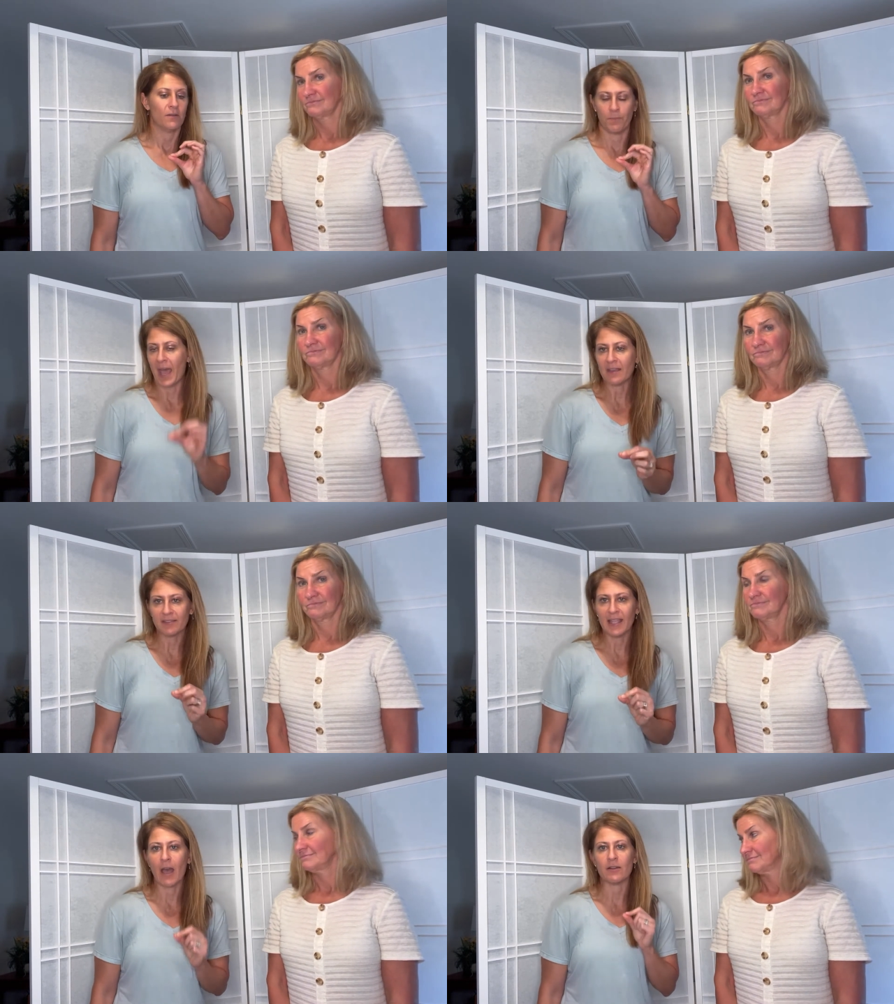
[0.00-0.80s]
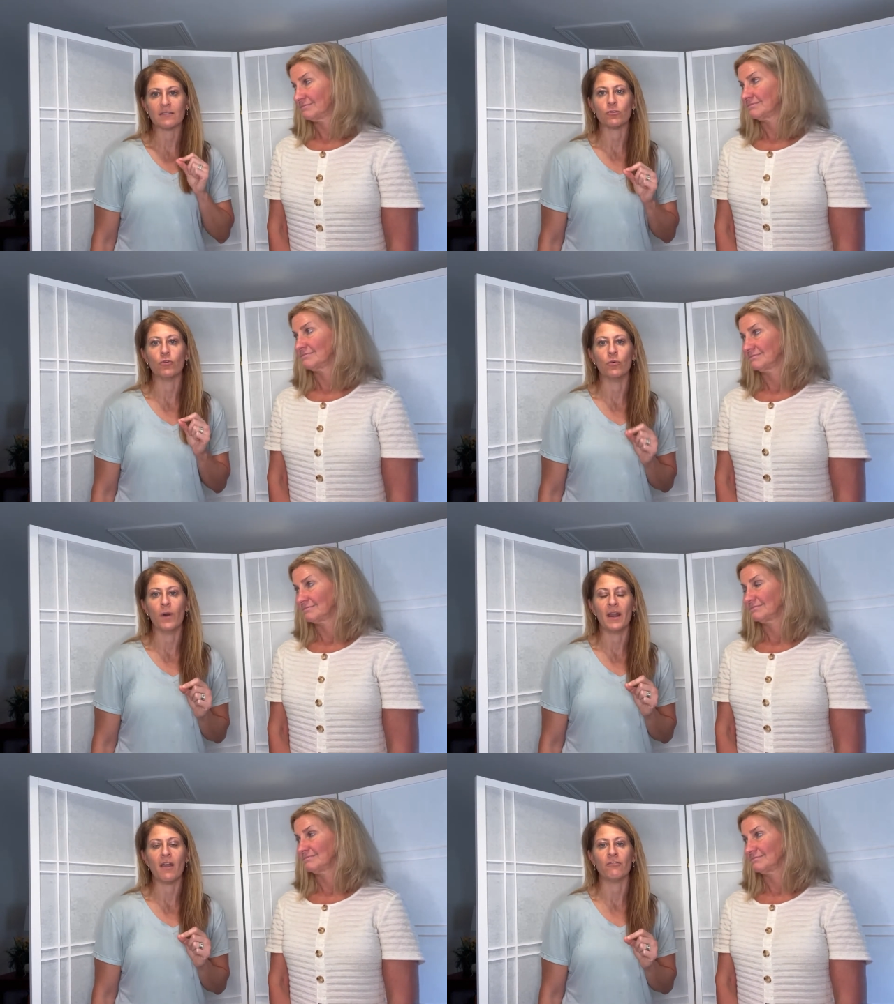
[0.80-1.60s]
Speaker 1: passing out at school,
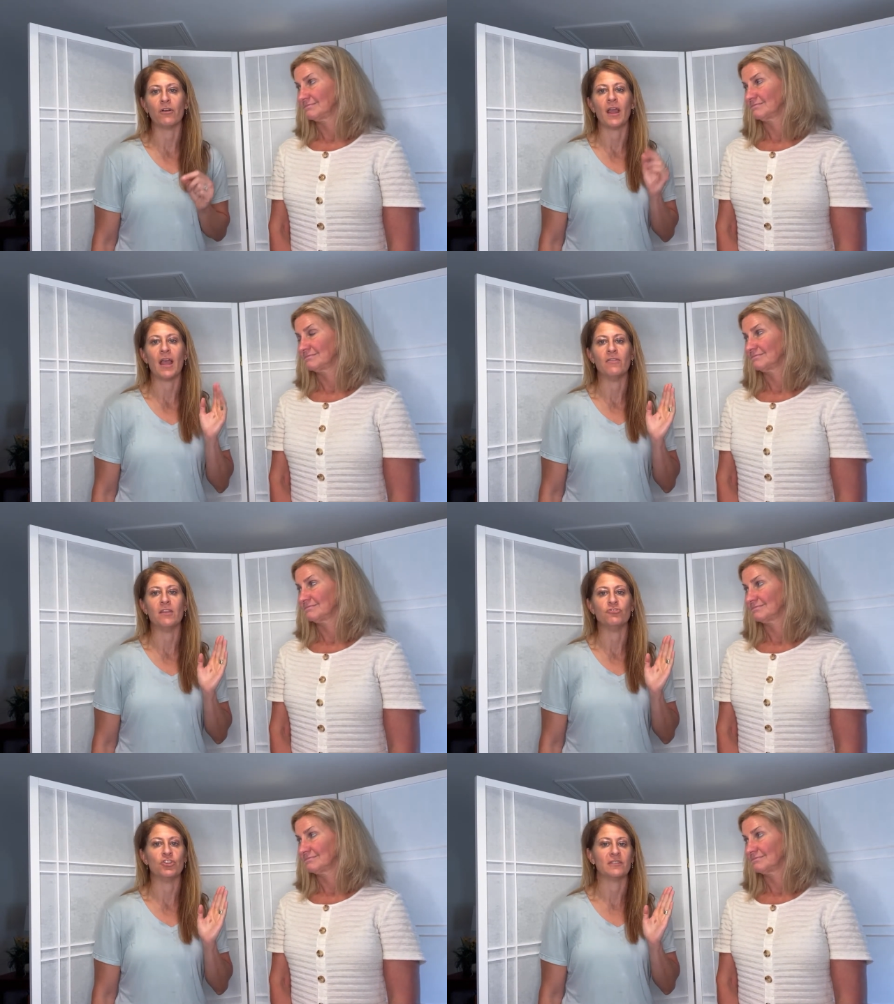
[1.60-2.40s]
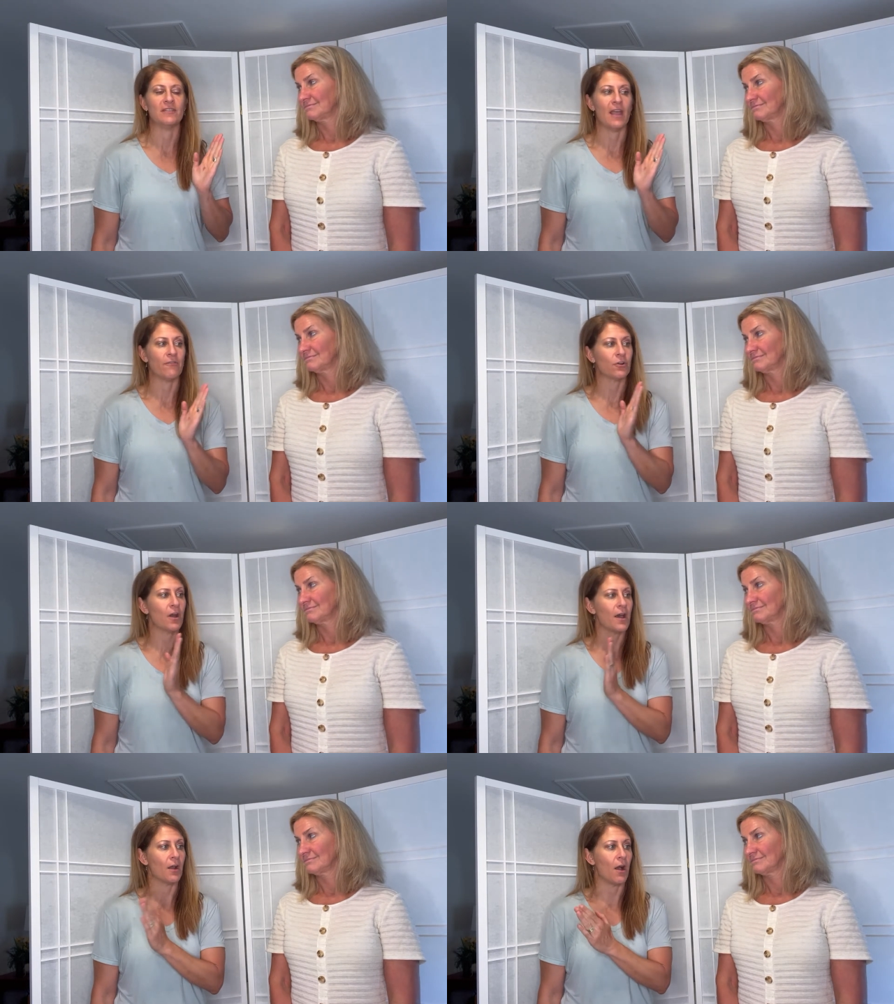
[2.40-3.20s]
whatever, and then just never
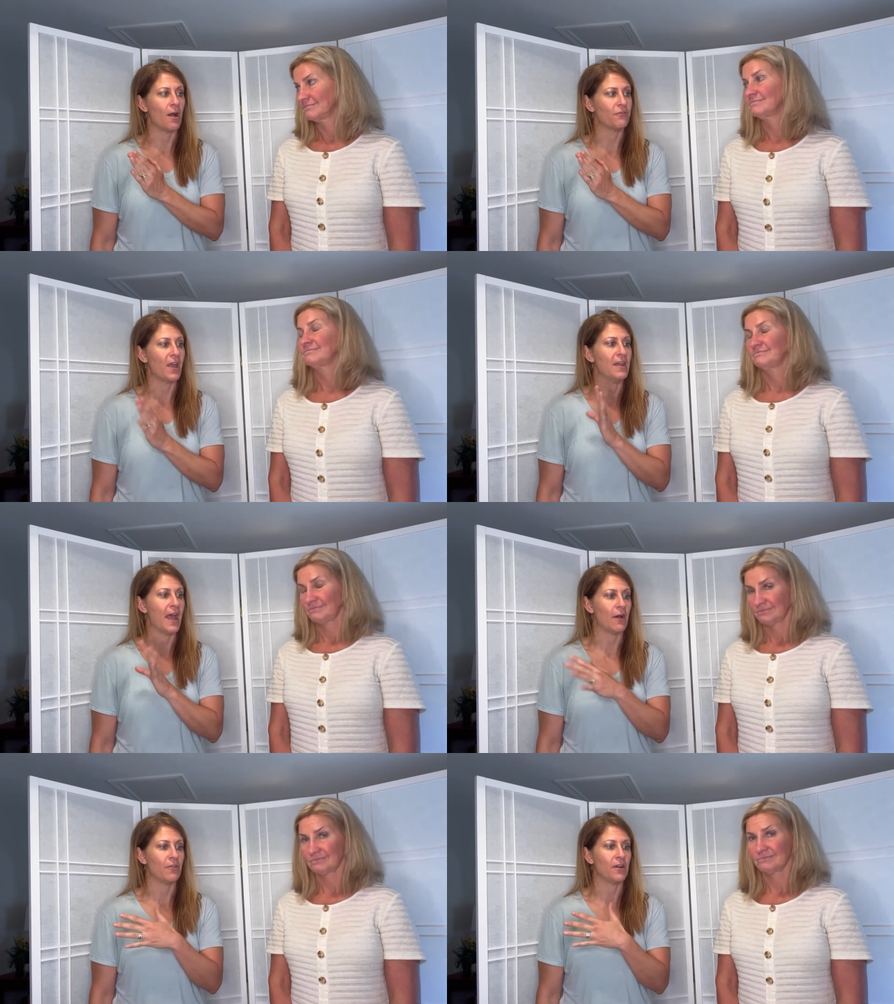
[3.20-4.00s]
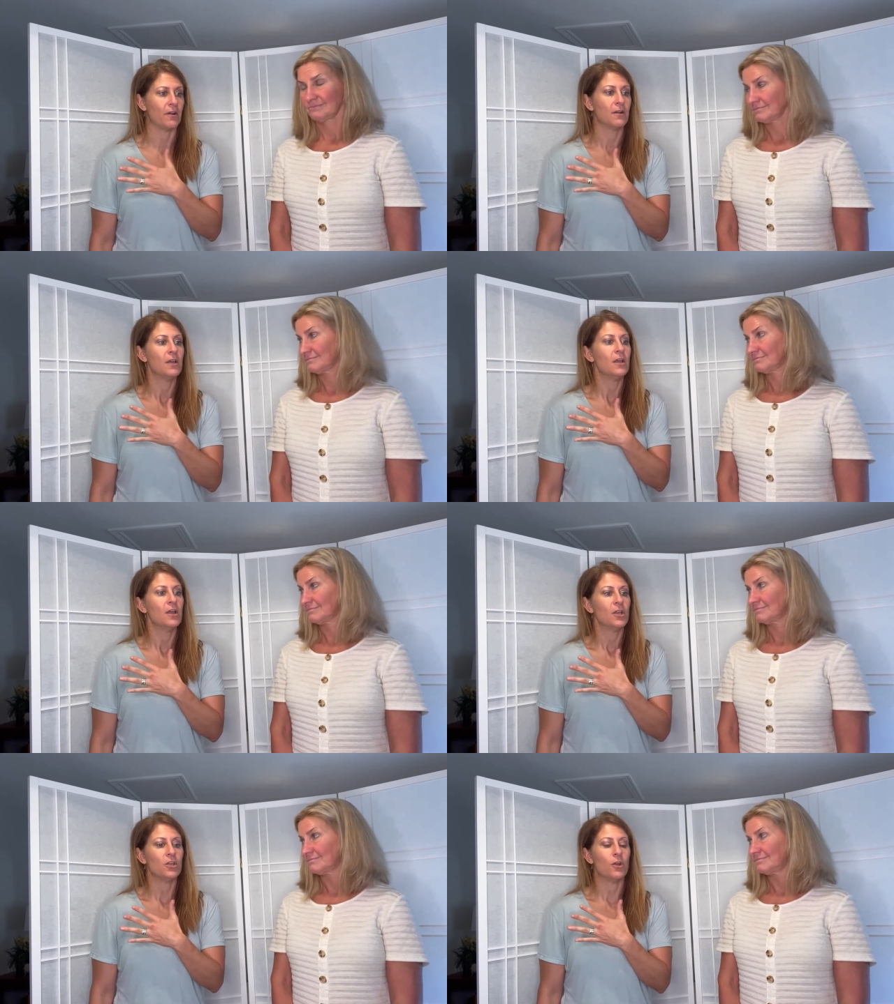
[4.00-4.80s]
got off. And now they're,
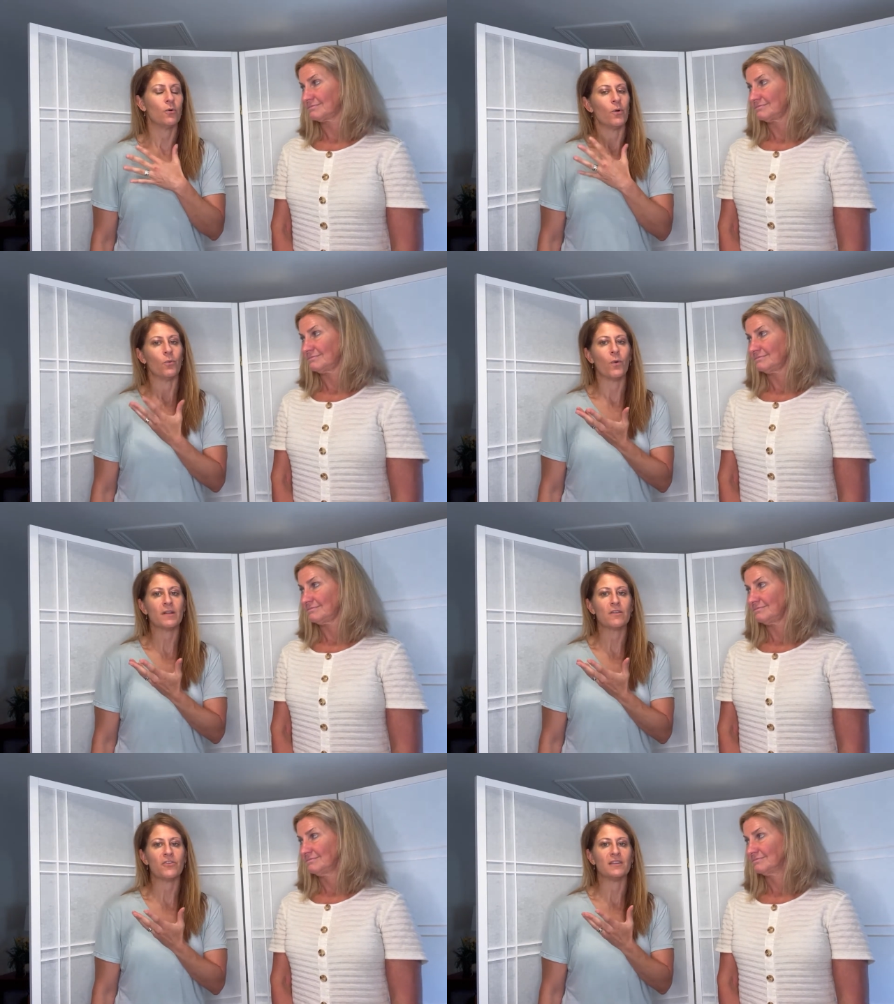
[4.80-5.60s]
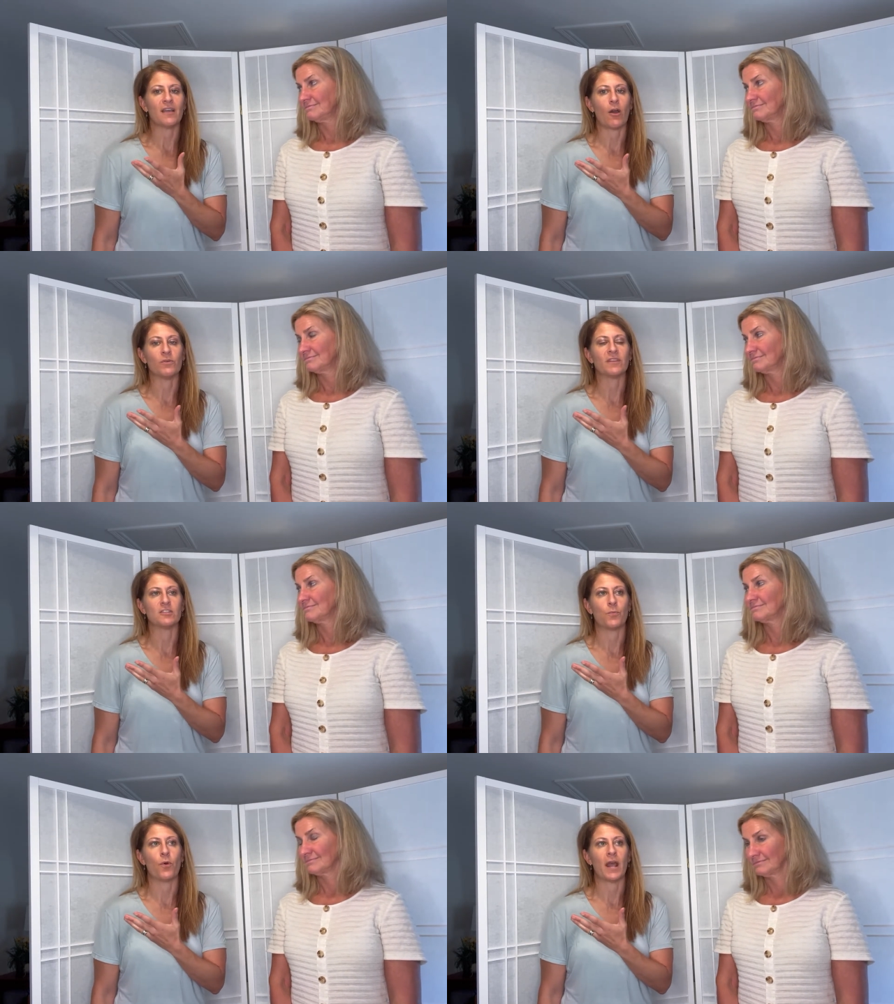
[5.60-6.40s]
you know, one of the things I always like
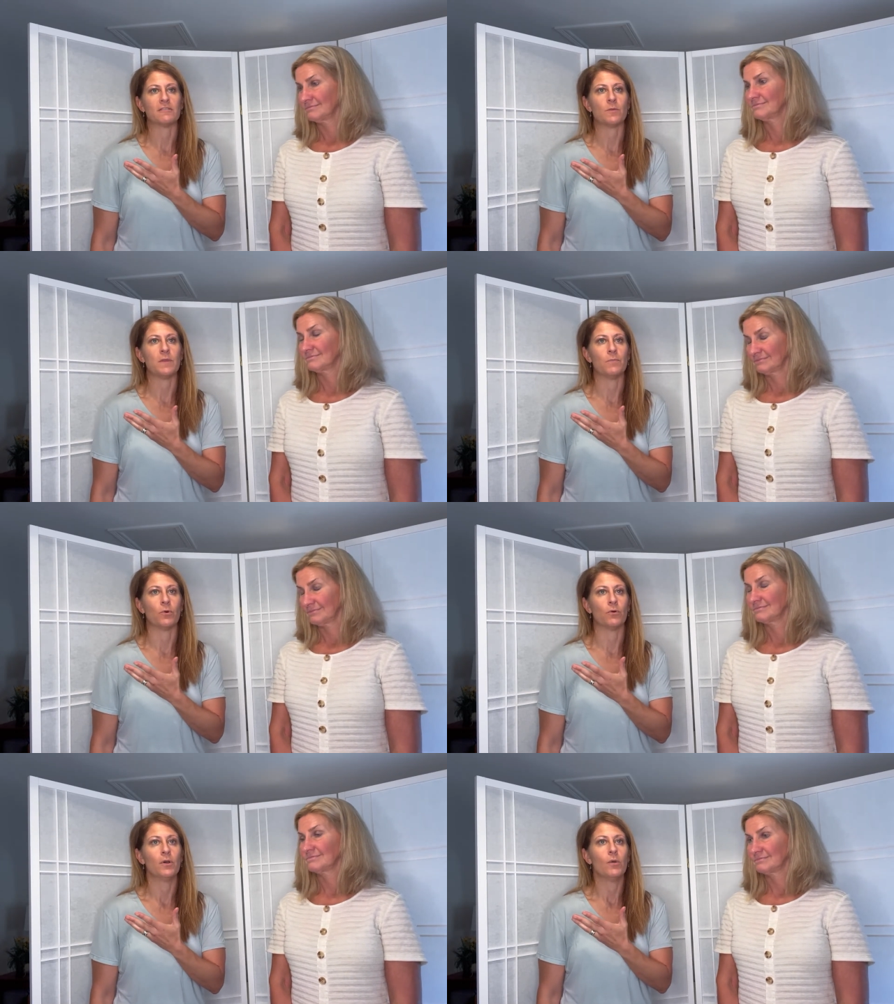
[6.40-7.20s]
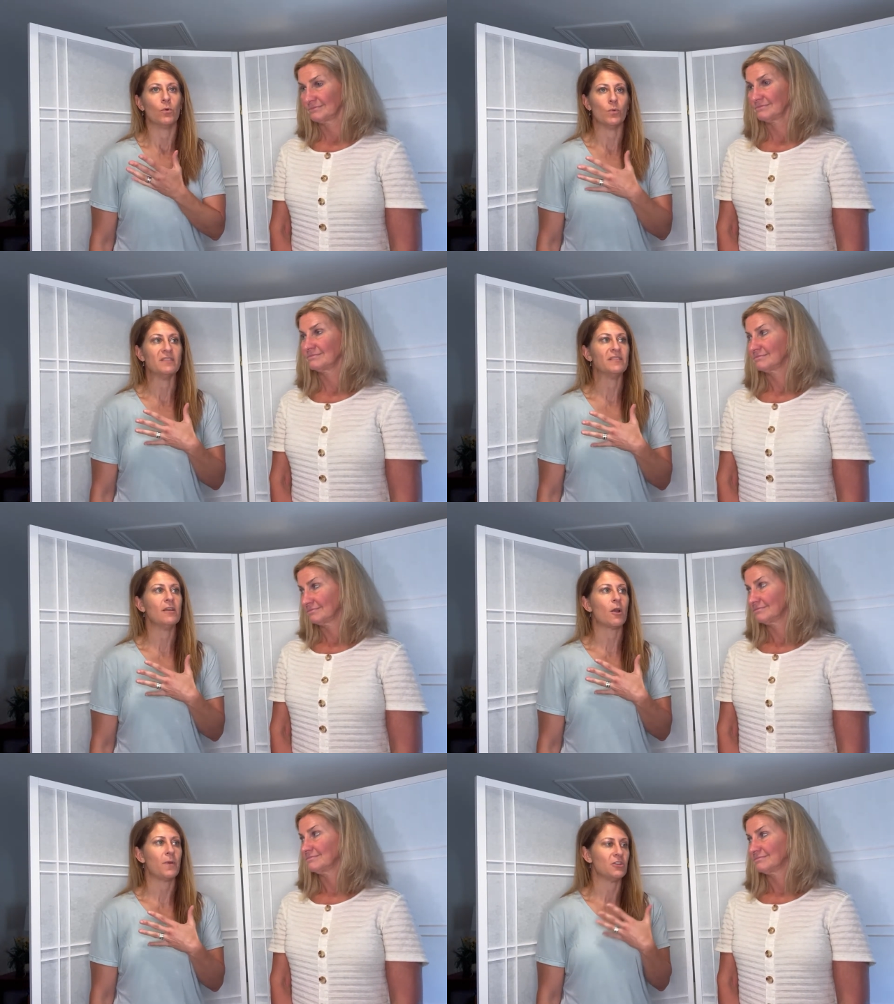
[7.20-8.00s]
to point out to people when we see
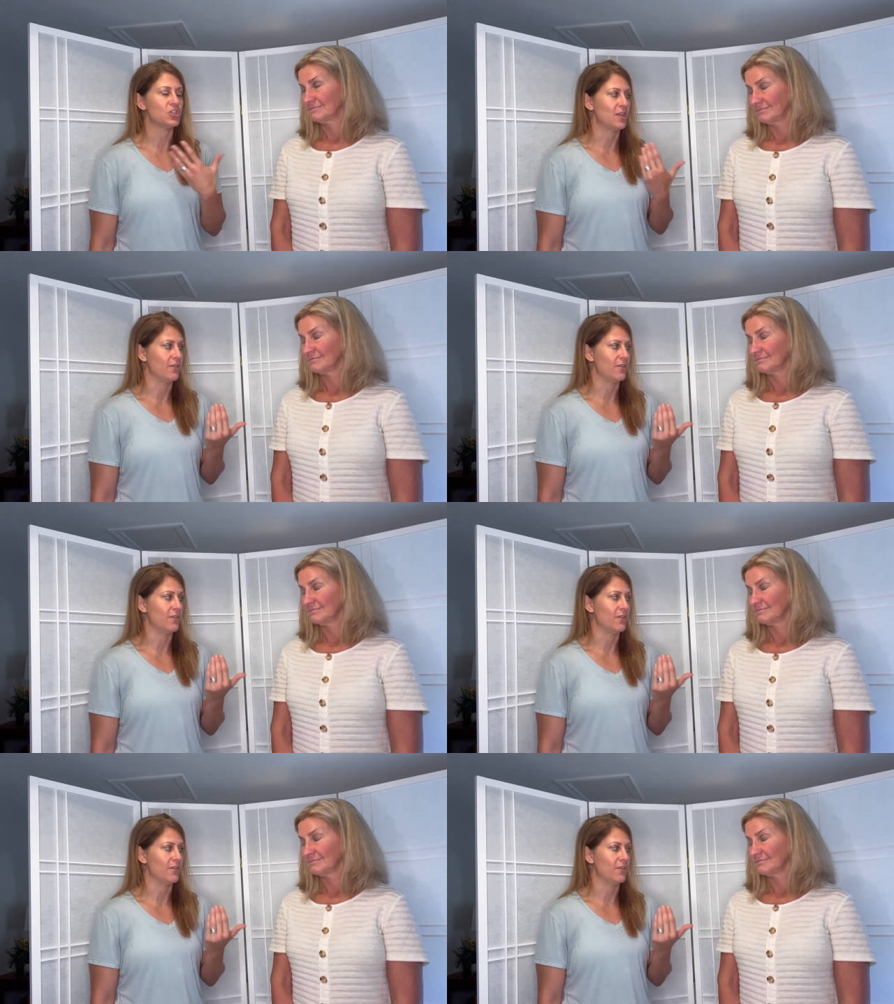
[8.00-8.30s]
our patient in